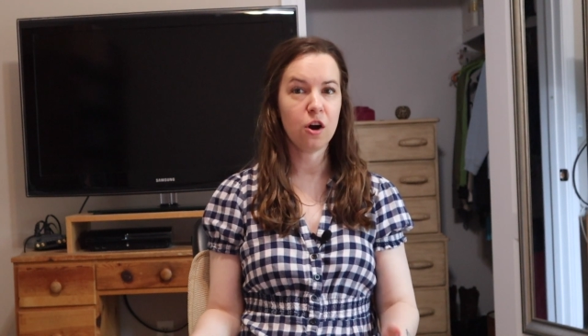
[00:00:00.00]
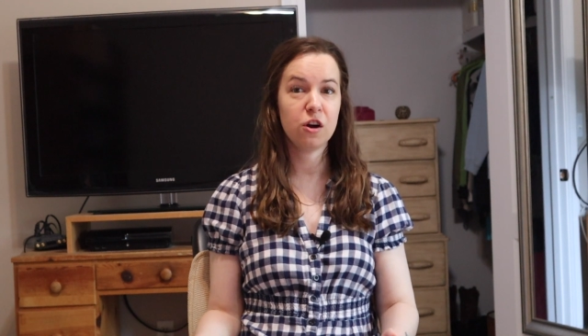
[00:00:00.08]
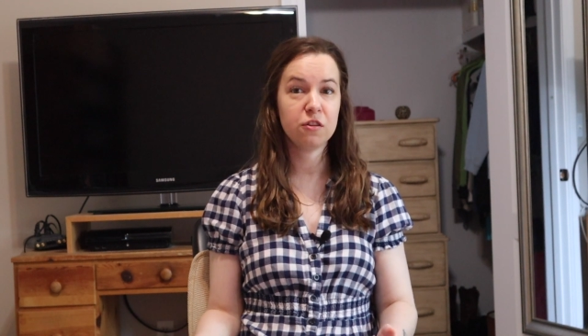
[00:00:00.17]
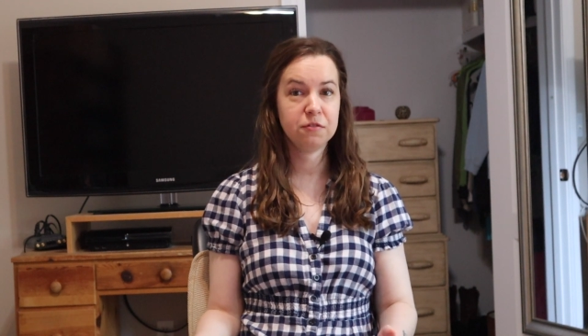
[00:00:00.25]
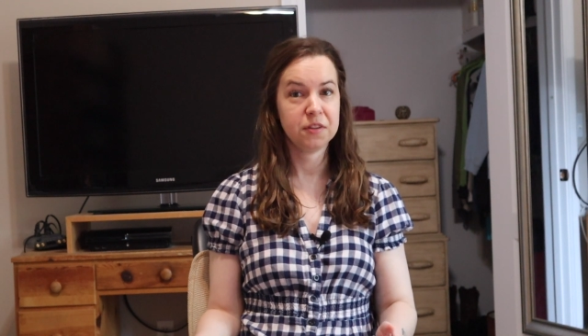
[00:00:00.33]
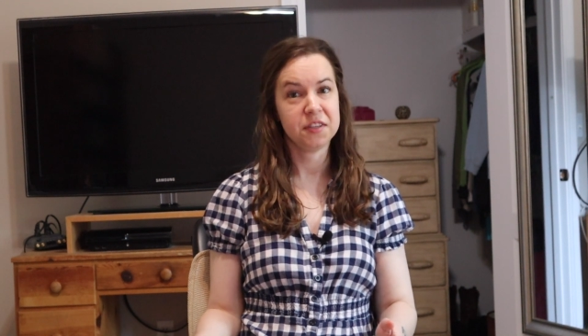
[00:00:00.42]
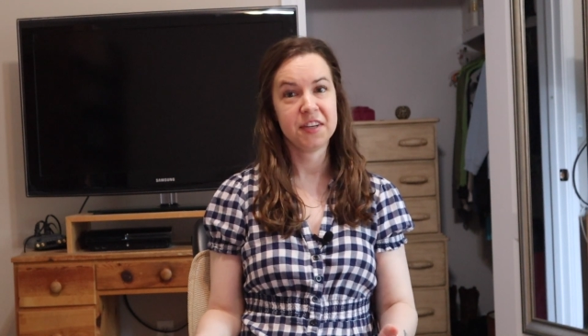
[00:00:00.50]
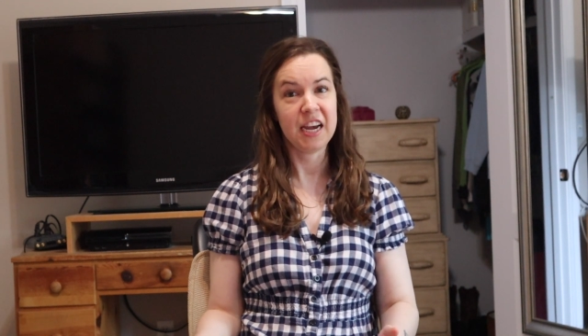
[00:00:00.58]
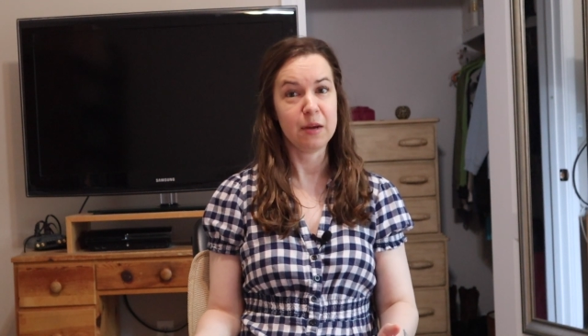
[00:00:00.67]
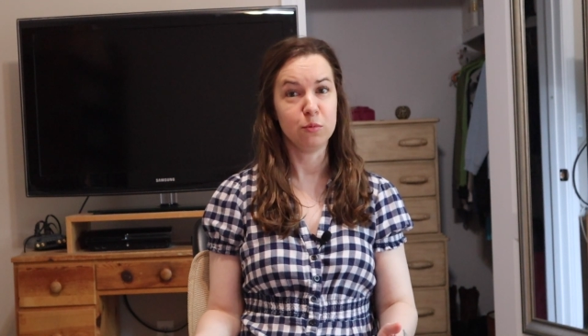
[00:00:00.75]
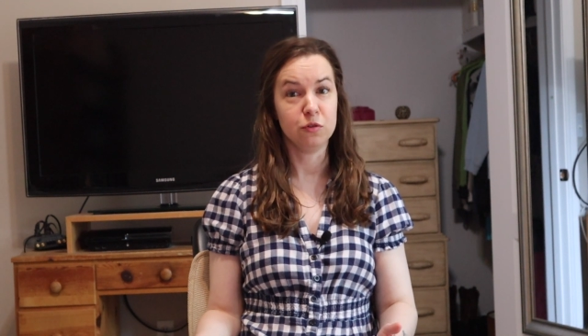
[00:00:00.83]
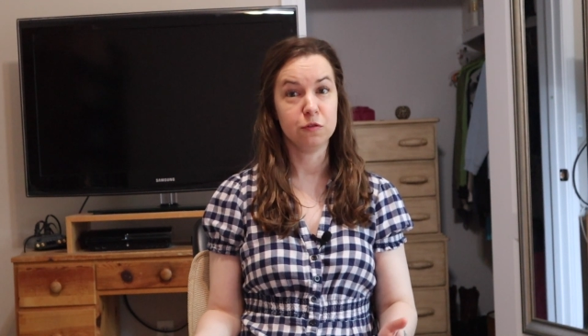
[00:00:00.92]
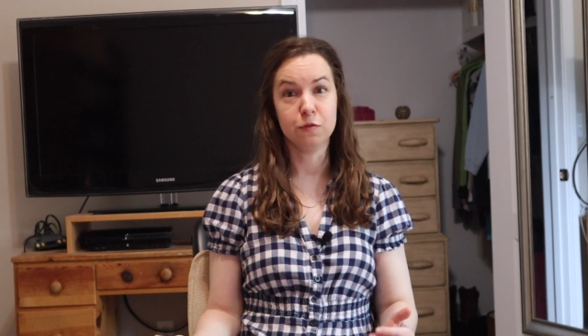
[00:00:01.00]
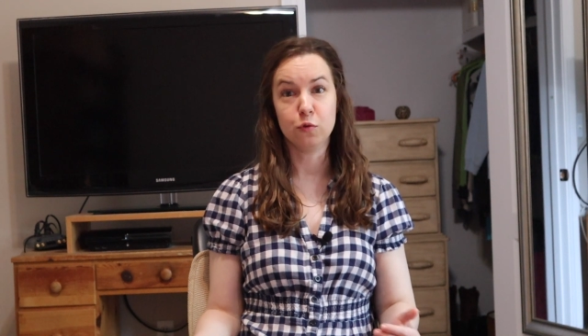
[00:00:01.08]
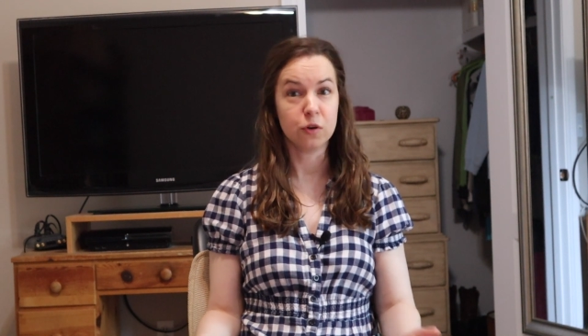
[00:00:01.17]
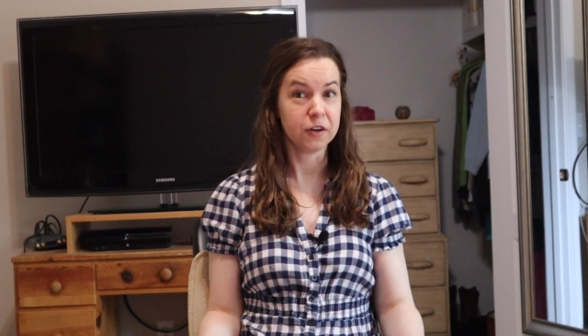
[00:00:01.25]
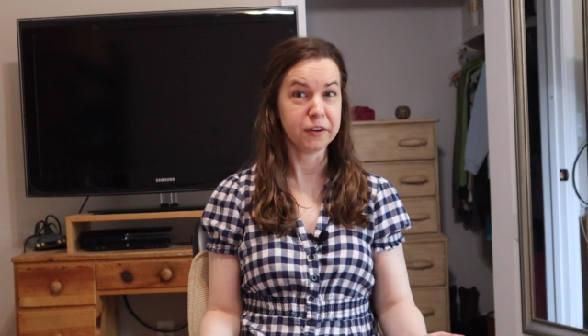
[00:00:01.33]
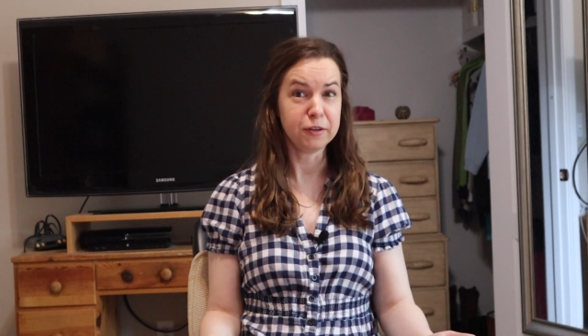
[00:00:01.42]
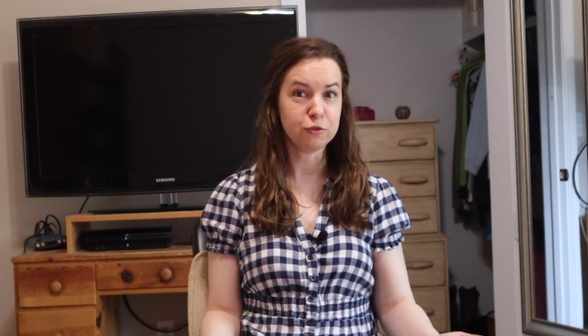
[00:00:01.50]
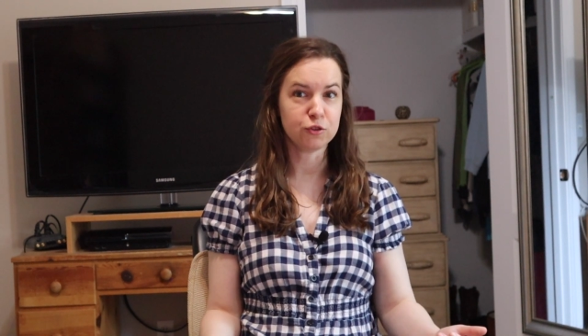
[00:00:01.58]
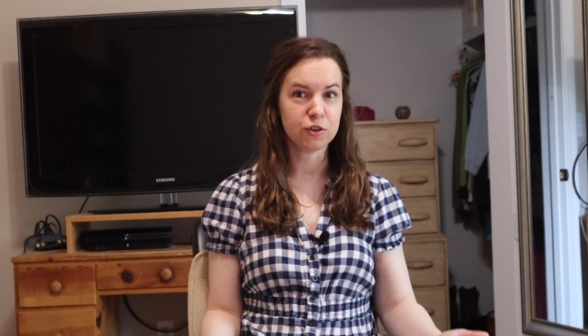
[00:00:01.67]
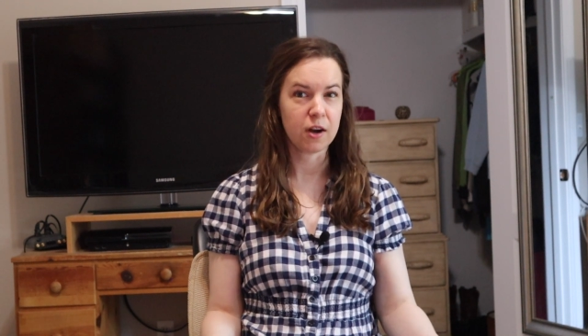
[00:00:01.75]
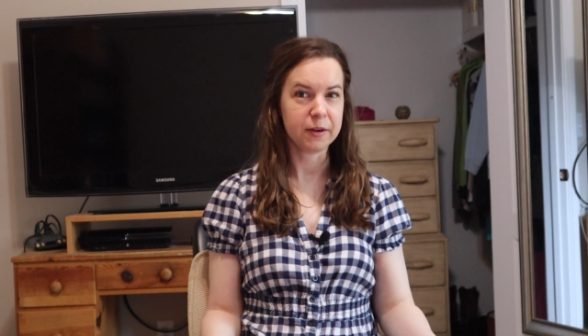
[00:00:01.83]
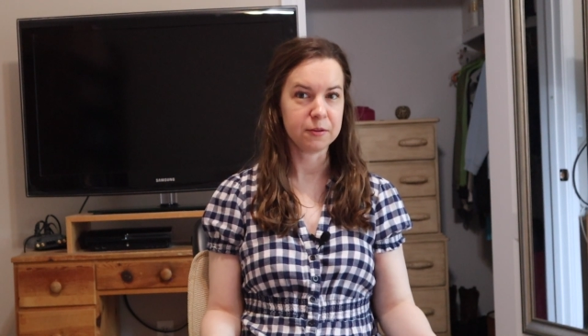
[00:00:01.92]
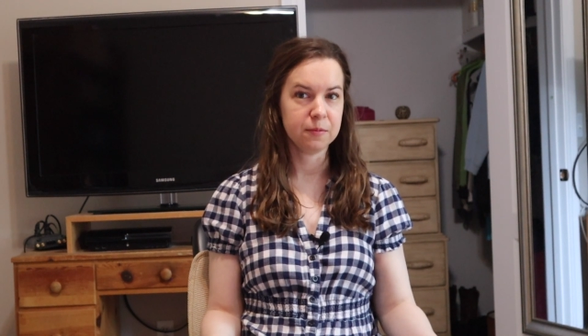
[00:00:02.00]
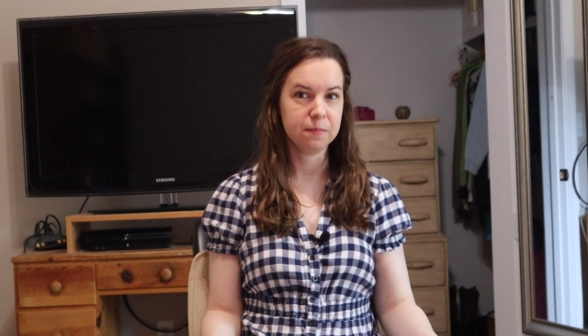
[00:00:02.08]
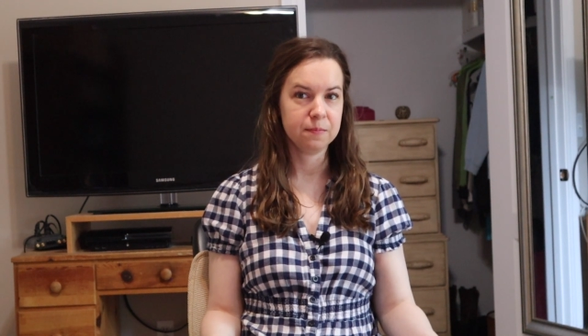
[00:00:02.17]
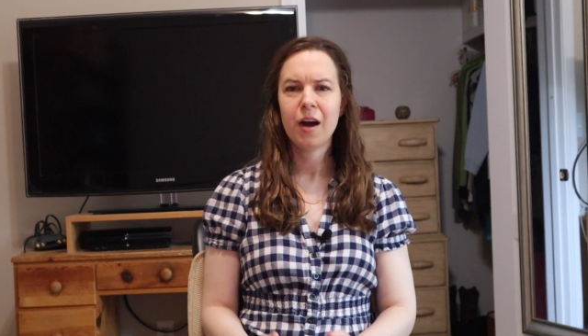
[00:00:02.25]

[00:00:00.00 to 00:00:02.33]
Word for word: off the table for a new trial.